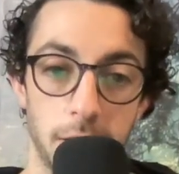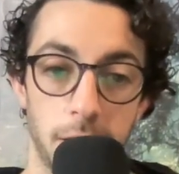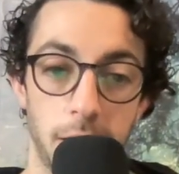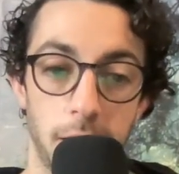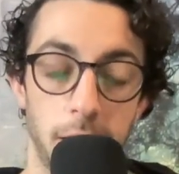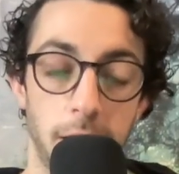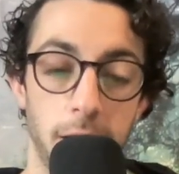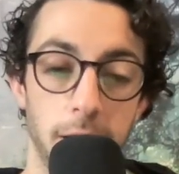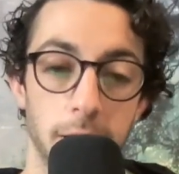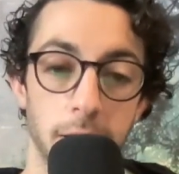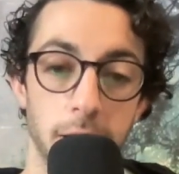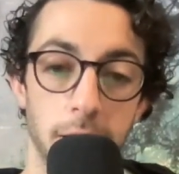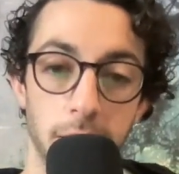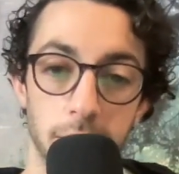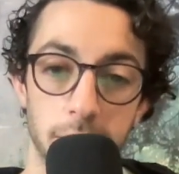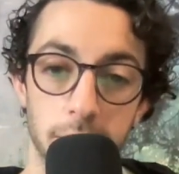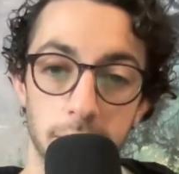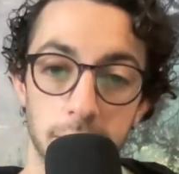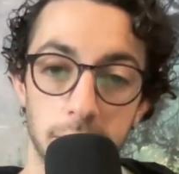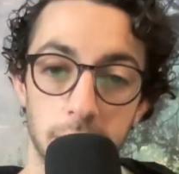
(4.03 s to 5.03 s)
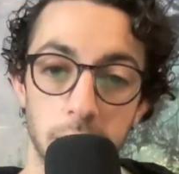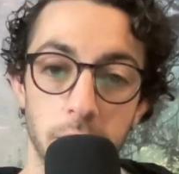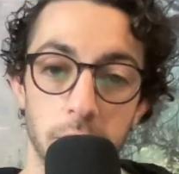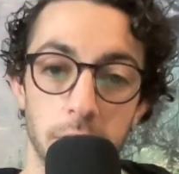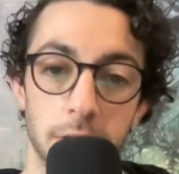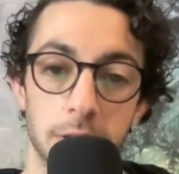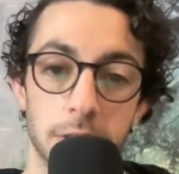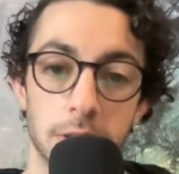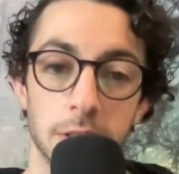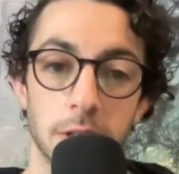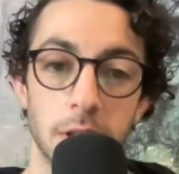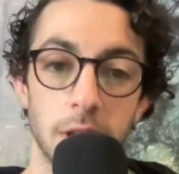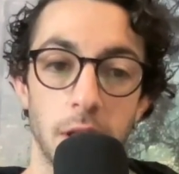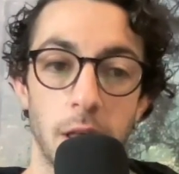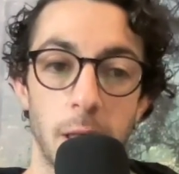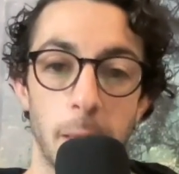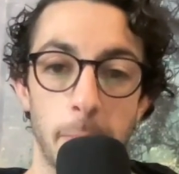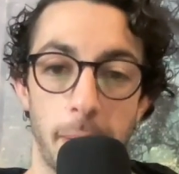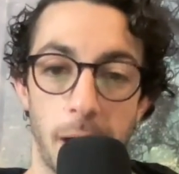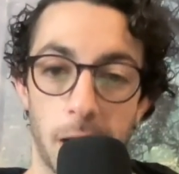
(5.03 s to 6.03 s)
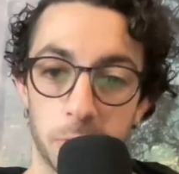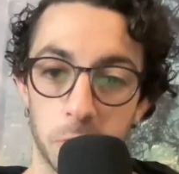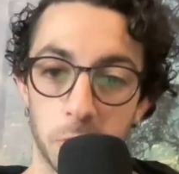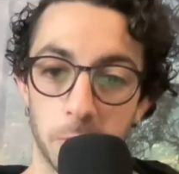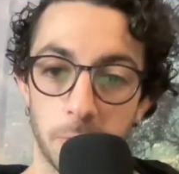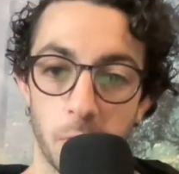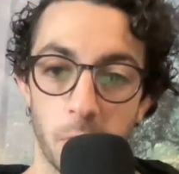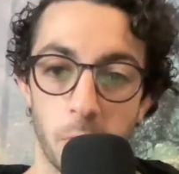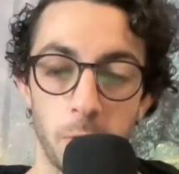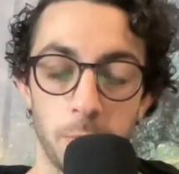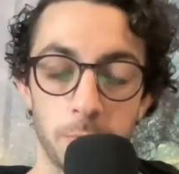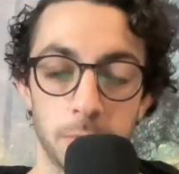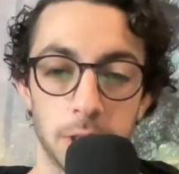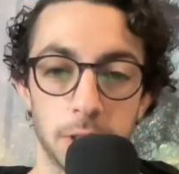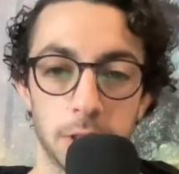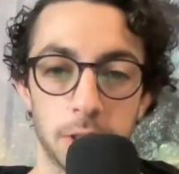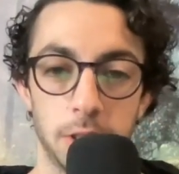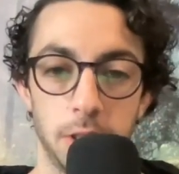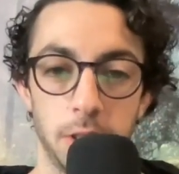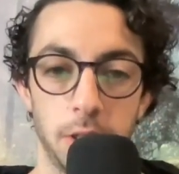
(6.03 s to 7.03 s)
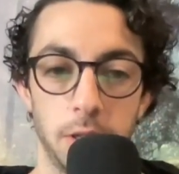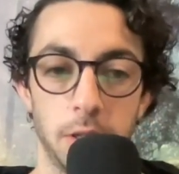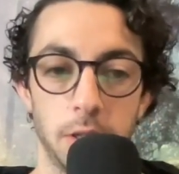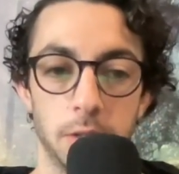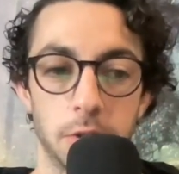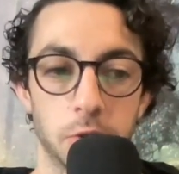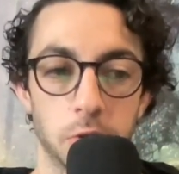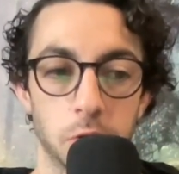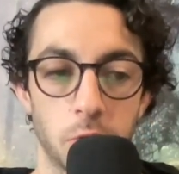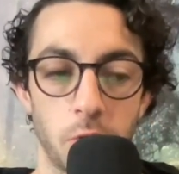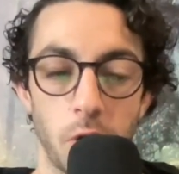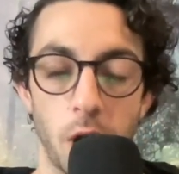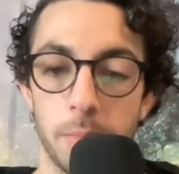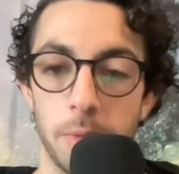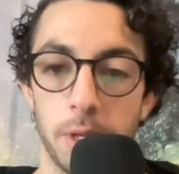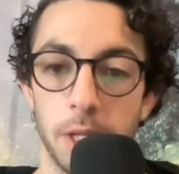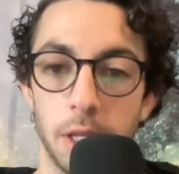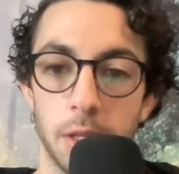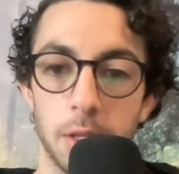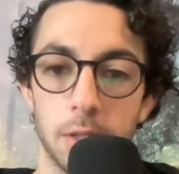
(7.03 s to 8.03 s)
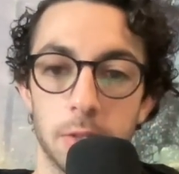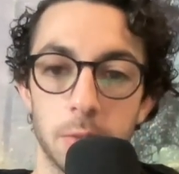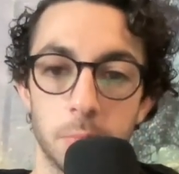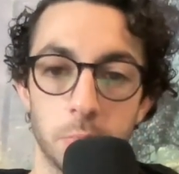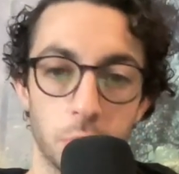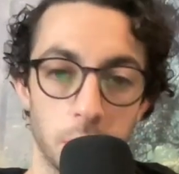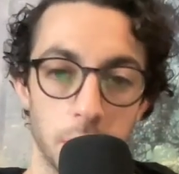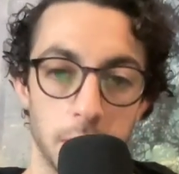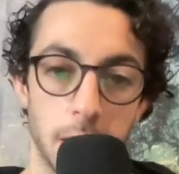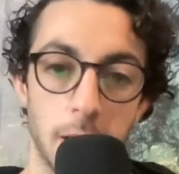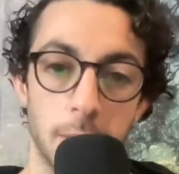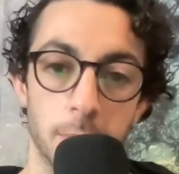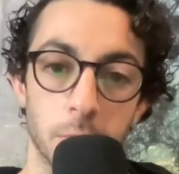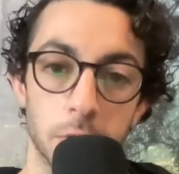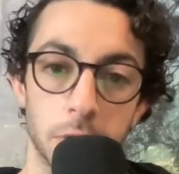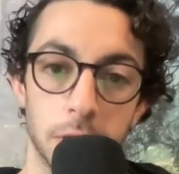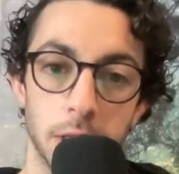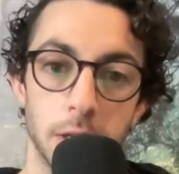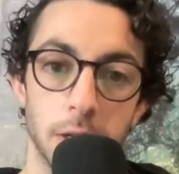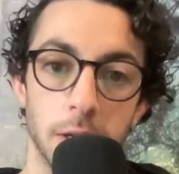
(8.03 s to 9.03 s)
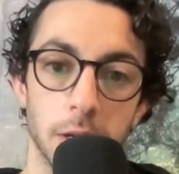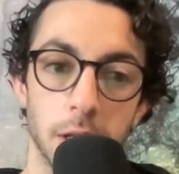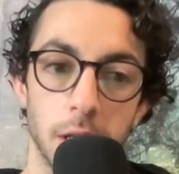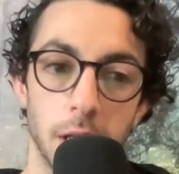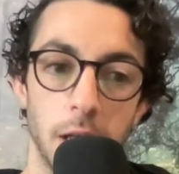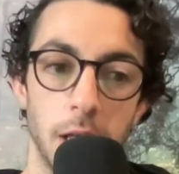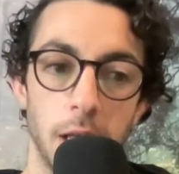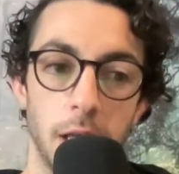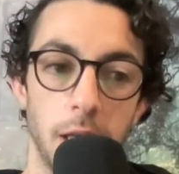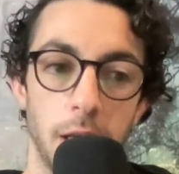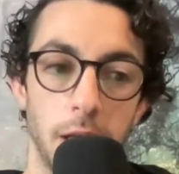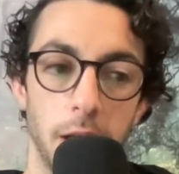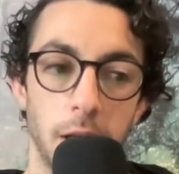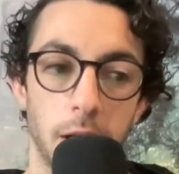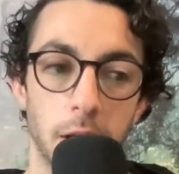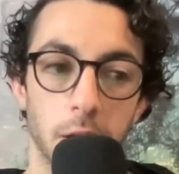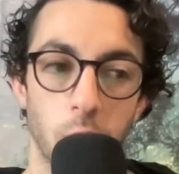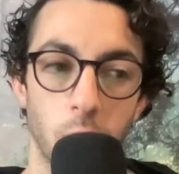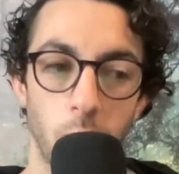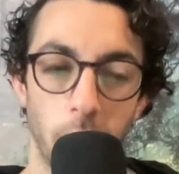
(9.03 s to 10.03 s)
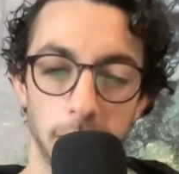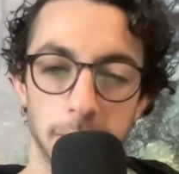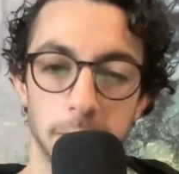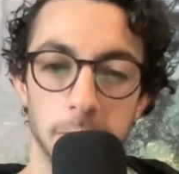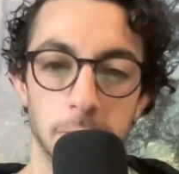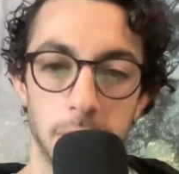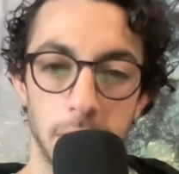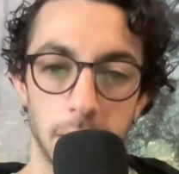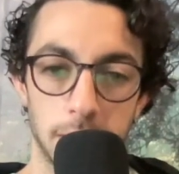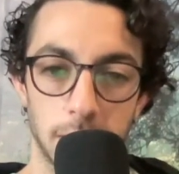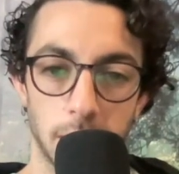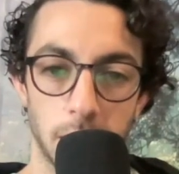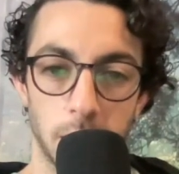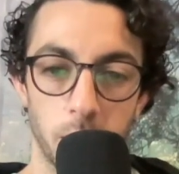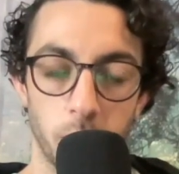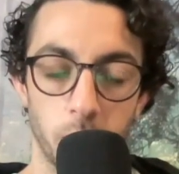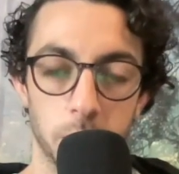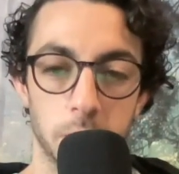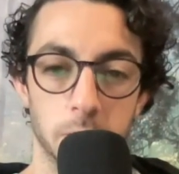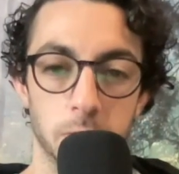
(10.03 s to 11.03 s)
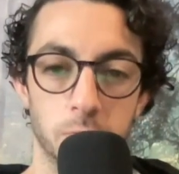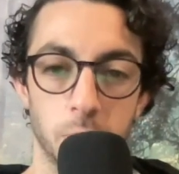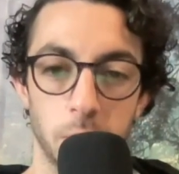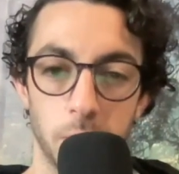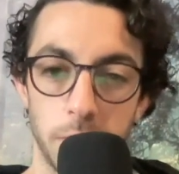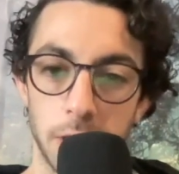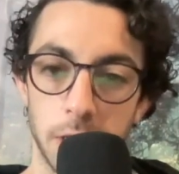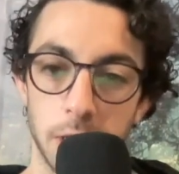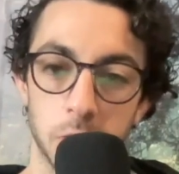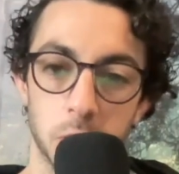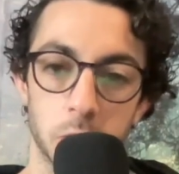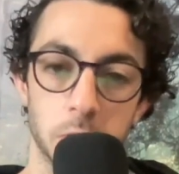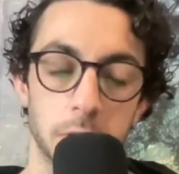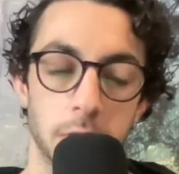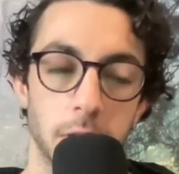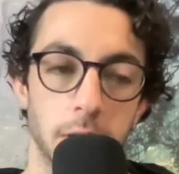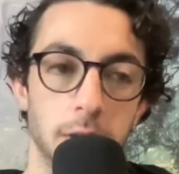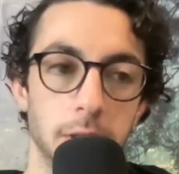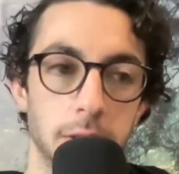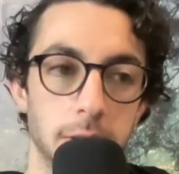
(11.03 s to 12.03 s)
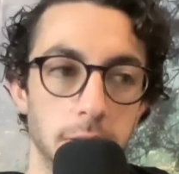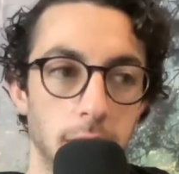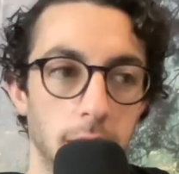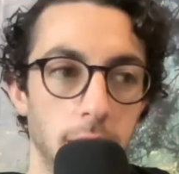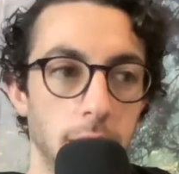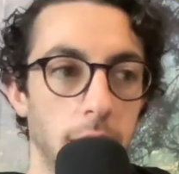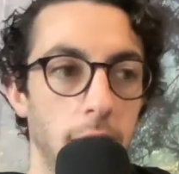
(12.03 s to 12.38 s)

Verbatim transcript: And in this series, Patrick Mahomes is seen describing his pregame routine in quite some detail, which is really interesting to see.